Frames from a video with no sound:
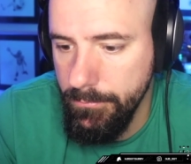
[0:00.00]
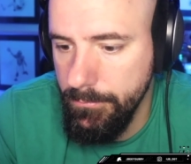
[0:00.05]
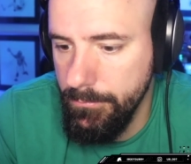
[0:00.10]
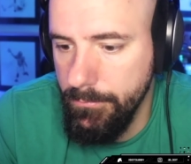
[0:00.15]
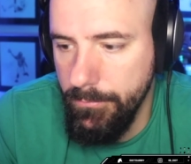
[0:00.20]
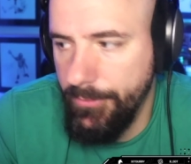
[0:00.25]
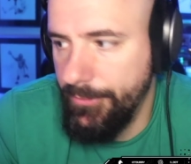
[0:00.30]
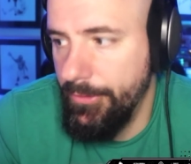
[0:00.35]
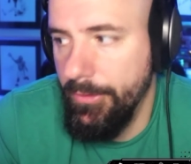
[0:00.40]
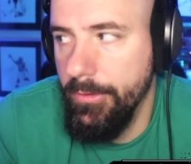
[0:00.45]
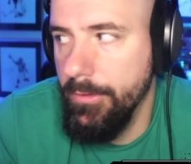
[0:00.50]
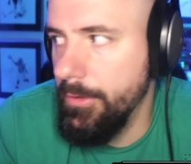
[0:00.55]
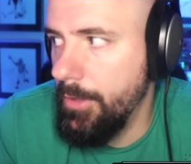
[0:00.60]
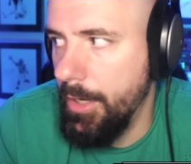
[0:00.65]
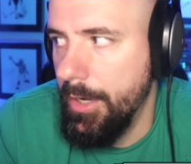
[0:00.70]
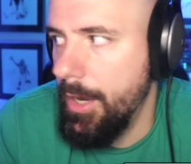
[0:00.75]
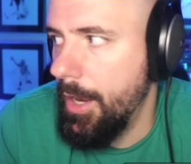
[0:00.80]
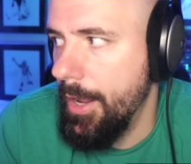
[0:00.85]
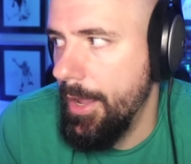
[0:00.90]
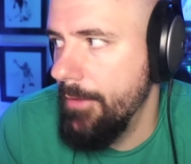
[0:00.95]
Ser-
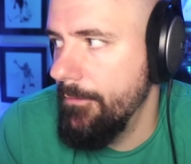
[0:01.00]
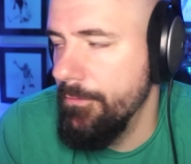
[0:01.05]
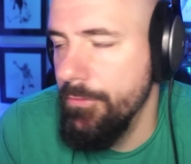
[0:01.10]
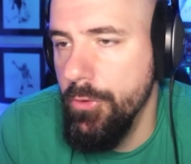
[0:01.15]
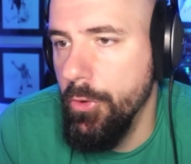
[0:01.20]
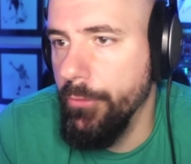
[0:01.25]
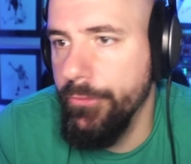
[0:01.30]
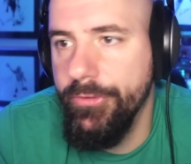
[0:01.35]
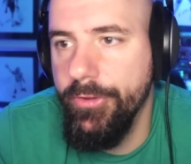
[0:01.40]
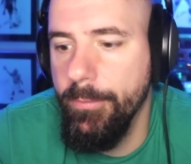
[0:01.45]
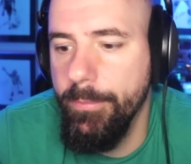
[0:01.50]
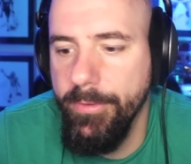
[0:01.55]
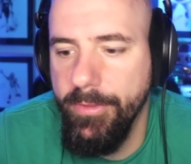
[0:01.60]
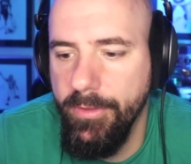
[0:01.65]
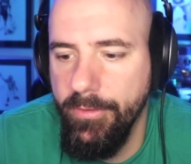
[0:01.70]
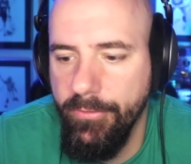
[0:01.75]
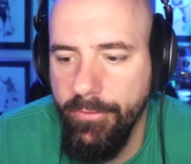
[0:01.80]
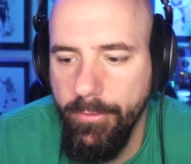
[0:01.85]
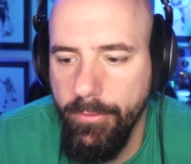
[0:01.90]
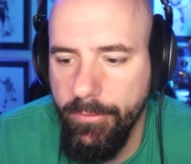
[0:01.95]
like, I have no sympathy
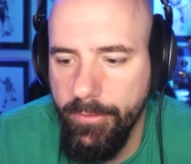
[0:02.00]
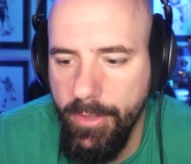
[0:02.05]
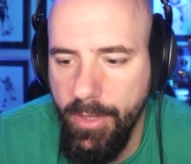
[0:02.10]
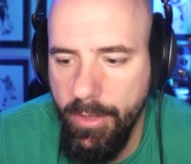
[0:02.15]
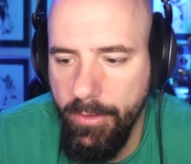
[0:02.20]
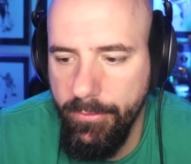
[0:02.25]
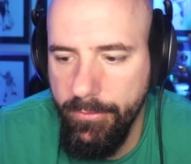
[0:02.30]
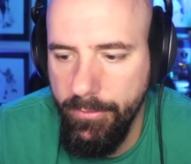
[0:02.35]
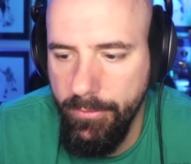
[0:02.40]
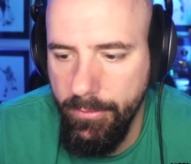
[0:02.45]
for those guys.